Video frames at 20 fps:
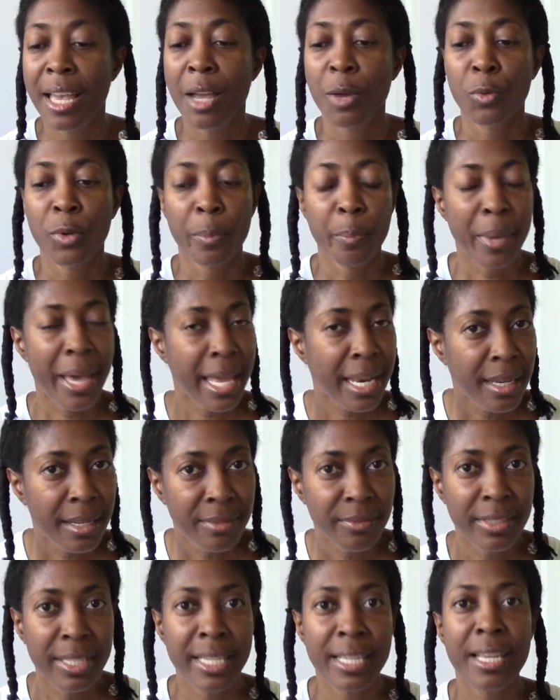
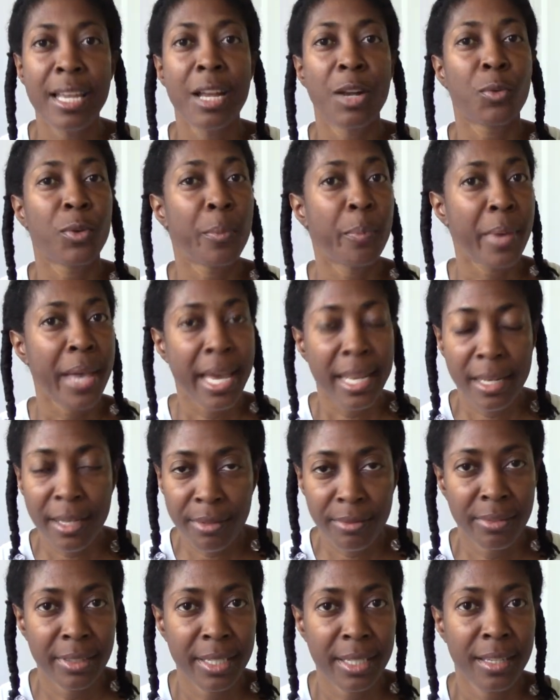
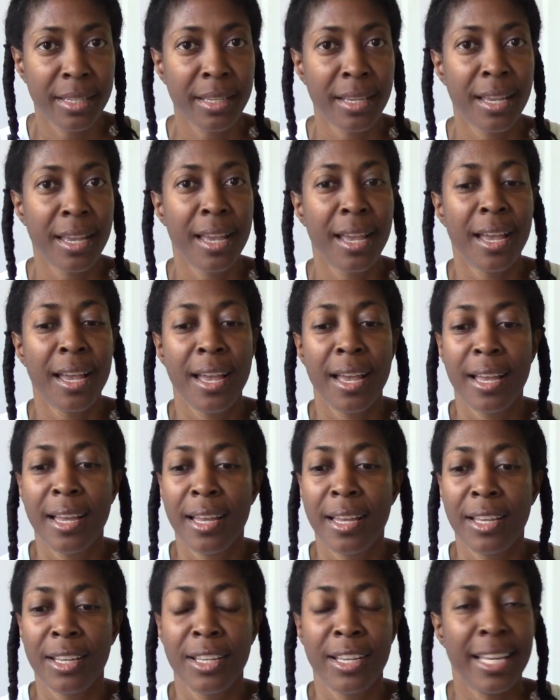repetitively.
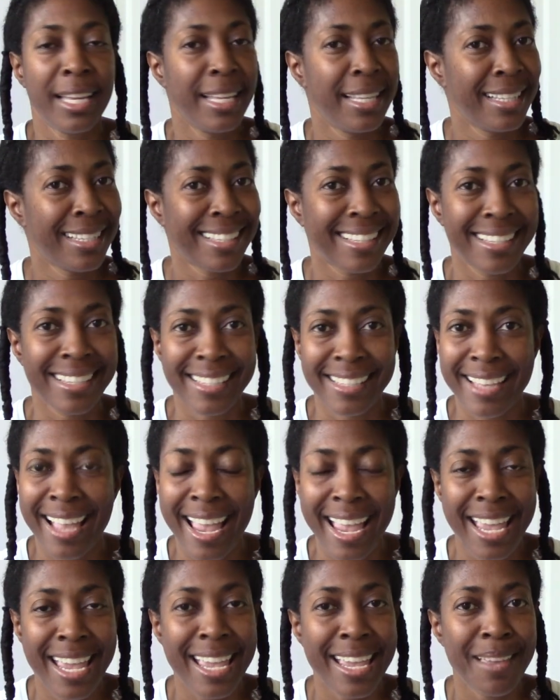It's the
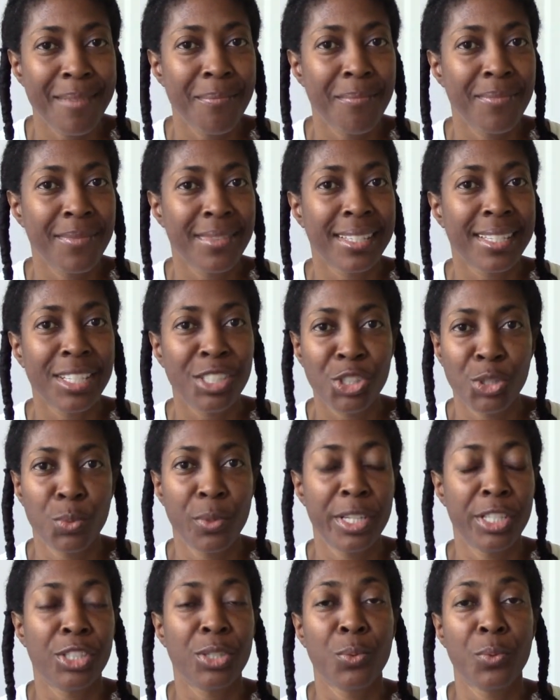same
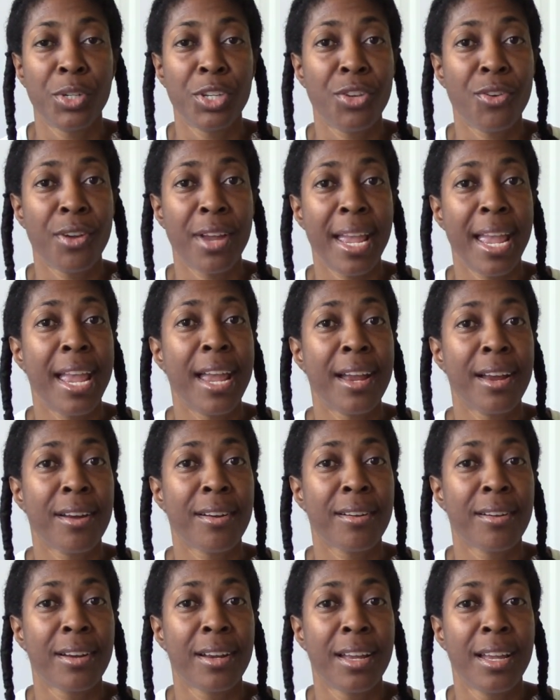situation with your
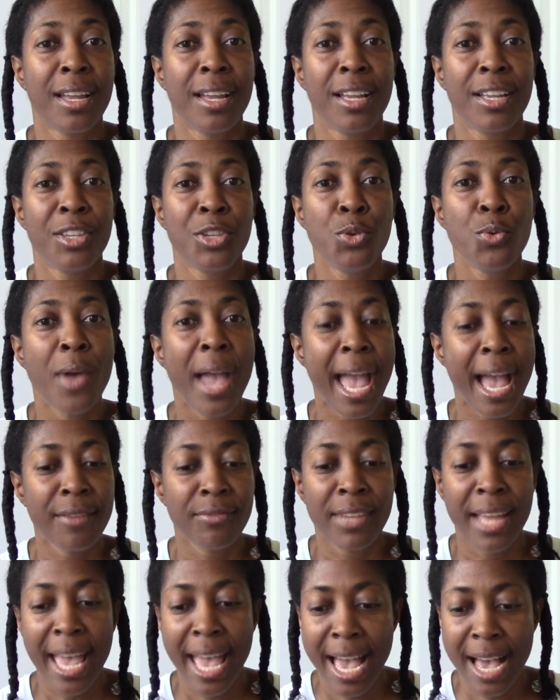hair. You have
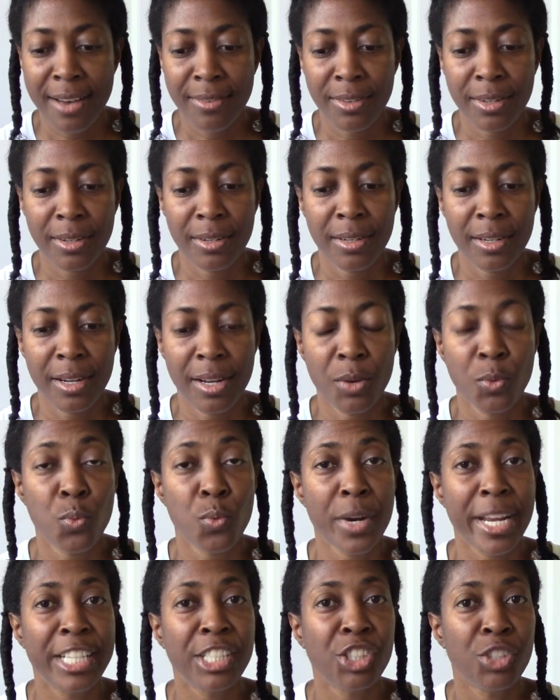to have a
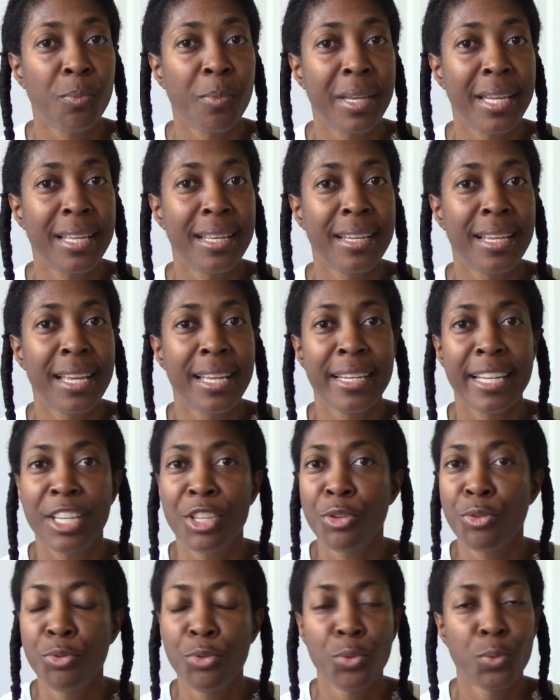regimen that
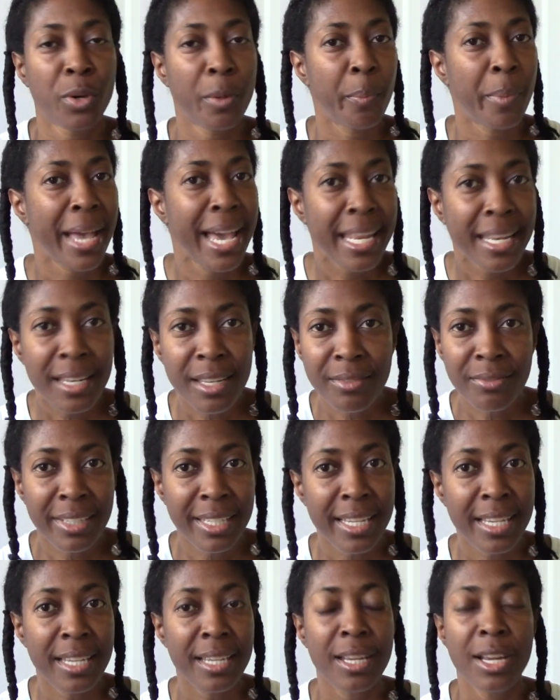you do
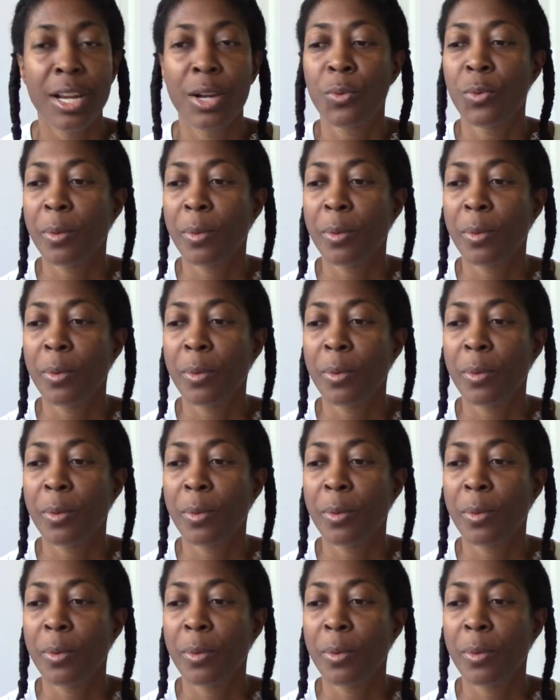repetitively.